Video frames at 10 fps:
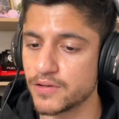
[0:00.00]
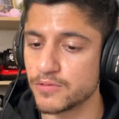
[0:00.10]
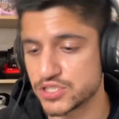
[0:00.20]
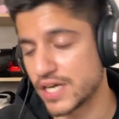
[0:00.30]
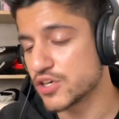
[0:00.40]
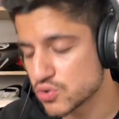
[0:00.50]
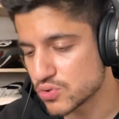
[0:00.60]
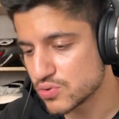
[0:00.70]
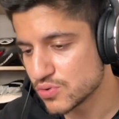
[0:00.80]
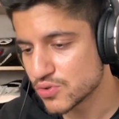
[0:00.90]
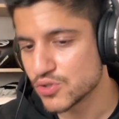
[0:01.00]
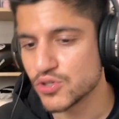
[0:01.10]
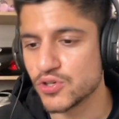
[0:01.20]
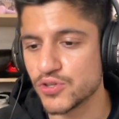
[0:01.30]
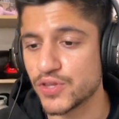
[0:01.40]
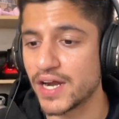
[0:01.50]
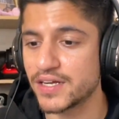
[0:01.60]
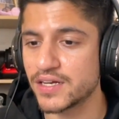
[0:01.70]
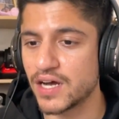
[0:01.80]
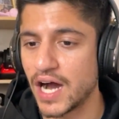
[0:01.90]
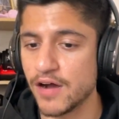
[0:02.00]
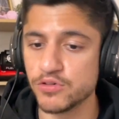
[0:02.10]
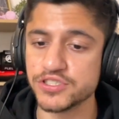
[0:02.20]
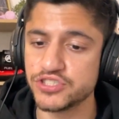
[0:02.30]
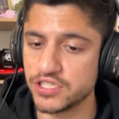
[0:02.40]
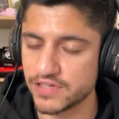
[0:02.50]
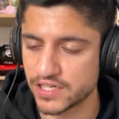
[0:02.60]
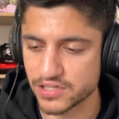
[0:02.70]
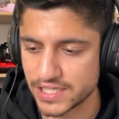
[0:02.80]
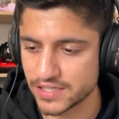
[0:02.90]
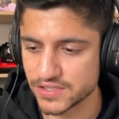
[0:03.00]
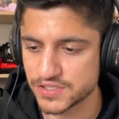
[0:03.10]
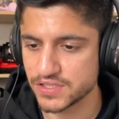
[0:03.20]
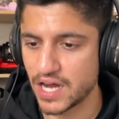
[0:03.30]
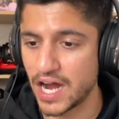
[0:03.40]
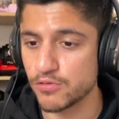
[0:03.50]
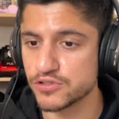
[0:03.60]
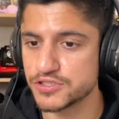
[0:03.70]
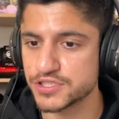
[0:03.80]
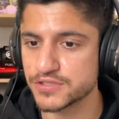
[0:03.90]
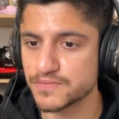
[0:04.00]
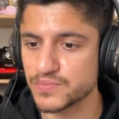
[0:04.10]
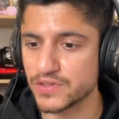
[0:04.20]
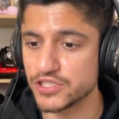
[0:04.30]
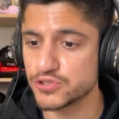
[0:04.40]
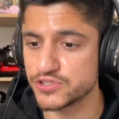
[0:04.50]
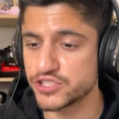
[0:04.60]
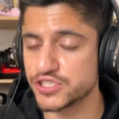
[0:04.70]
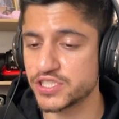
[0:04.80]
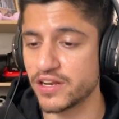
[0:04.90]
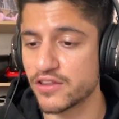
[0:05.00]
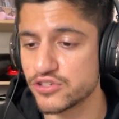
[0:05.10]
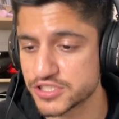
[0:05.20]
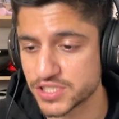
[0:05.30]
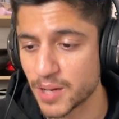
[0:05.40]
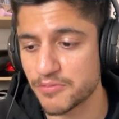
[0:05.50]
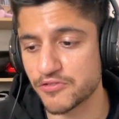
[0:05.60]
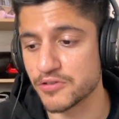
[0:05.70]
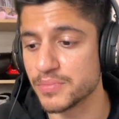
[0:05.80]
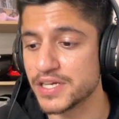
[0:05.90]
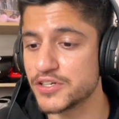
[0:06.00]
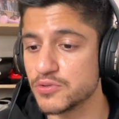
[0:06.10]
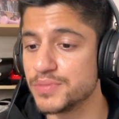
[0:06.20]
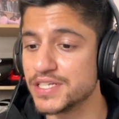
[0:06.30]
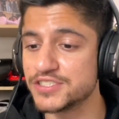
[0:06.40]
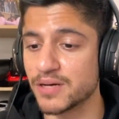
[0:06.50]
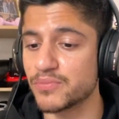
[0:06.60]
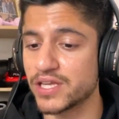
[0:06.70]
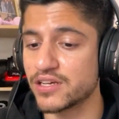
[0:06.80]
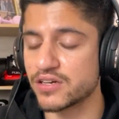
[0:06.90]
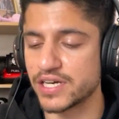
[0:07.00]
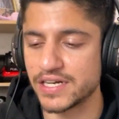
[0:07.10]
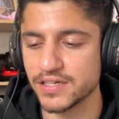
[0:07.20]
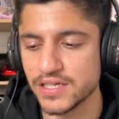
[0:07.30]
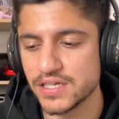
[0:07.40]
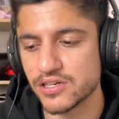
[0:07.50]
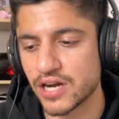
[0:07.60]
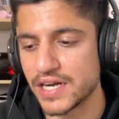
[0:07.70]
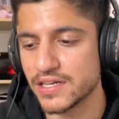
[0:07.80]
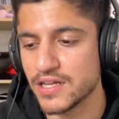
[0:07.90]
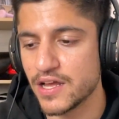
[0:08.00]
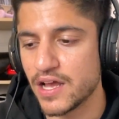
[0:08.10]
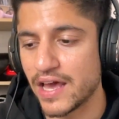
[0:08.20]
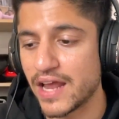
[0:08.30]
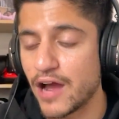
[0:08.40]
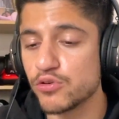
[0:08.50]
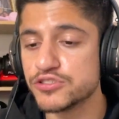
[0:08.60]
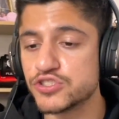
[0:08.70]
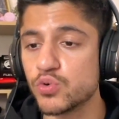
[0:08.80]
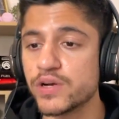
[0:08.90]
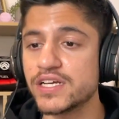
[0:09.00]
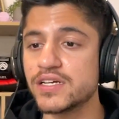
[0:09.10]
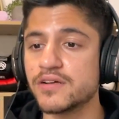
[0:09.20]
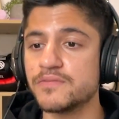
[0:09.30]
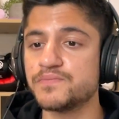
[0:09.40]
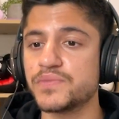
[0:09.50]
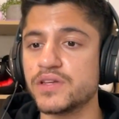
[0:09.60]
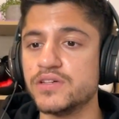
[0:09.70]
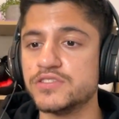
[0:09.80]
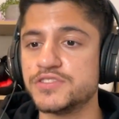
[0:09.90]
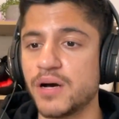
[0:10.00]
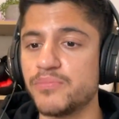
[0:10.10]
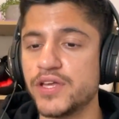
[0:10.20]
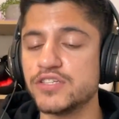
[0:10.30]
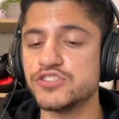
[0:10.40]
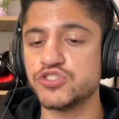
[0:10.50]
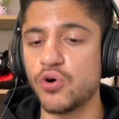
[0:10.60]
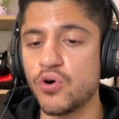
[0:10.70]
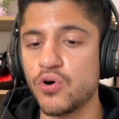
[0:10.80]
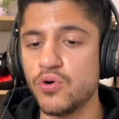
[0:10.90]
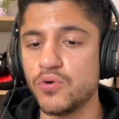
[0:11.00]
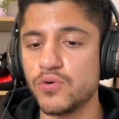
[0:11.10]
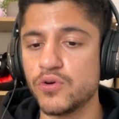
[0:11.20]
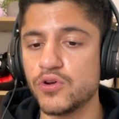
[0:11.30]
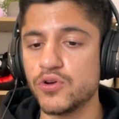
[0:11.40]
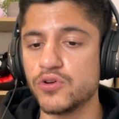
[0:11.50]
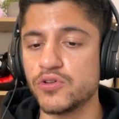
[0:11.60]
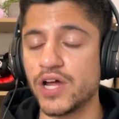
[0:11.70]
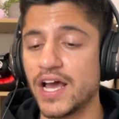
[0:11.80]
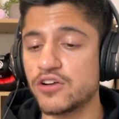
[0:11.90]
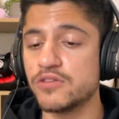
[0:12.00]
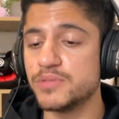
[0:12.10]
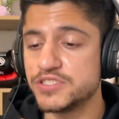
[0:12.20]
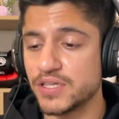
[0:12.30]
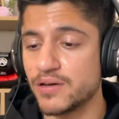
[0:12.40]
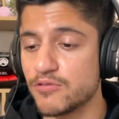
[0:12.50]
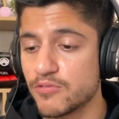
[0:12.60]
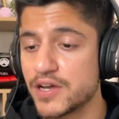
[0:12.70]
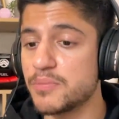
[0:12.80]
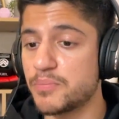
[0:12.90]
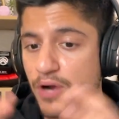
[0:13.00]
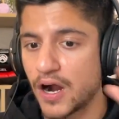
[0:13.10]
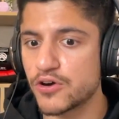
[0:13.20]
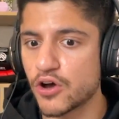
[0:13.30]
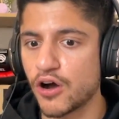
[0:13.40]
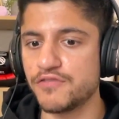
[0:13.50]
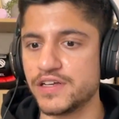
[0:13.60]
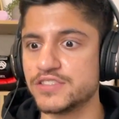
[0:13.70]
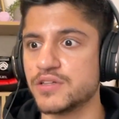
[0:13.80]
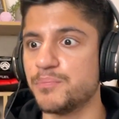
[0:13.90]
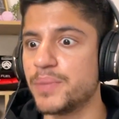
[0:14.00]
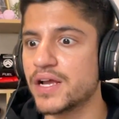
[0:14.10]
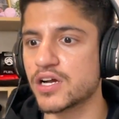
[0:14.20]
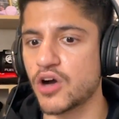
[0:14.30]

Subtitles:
which I do, that I was achieving greatness. This was just another step for me to be something great, right? And I was doing something so that I could be very proud of, and it's a big